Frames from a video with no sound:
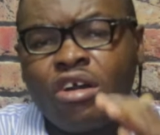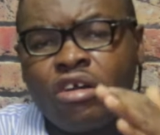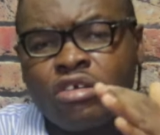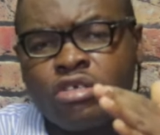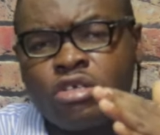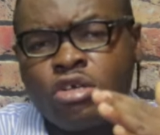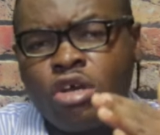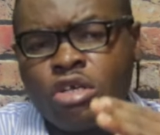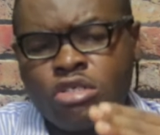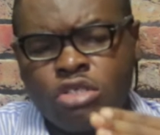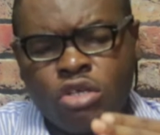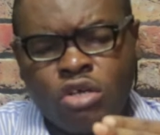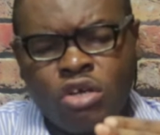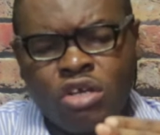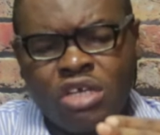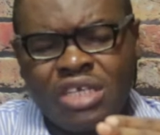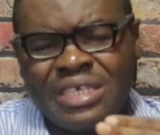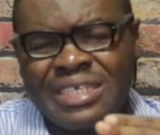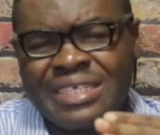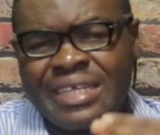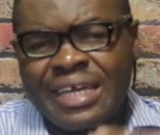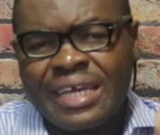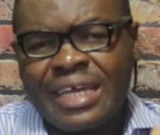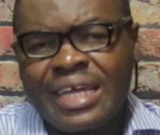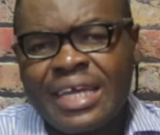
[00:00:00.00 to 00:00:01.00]
also
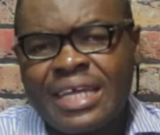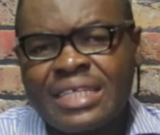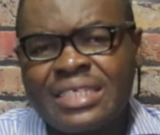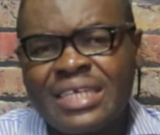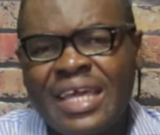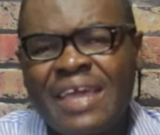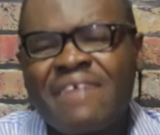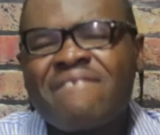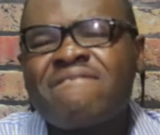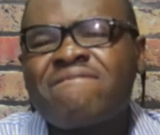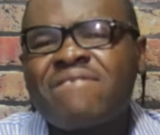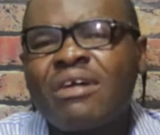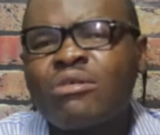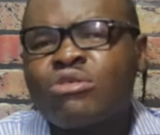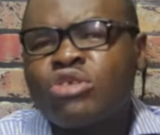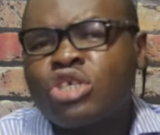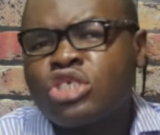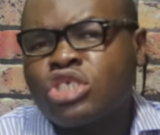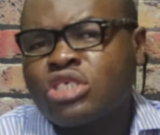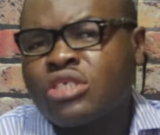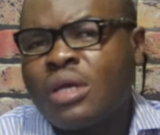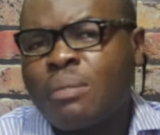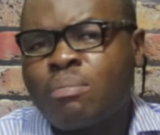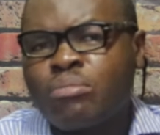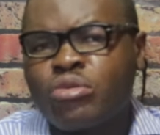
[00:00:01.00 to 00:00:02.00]
indicates a
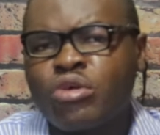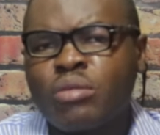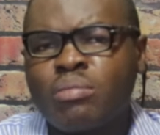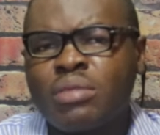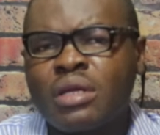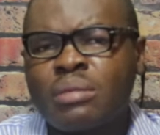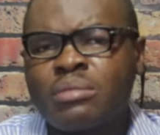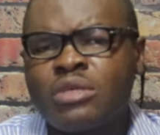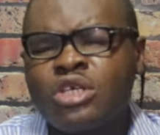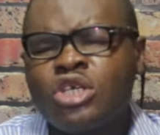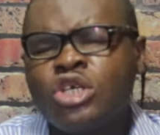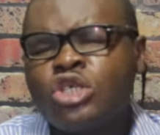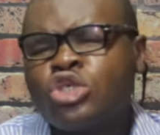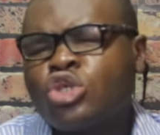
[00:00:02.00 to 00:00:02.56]
foundational problem.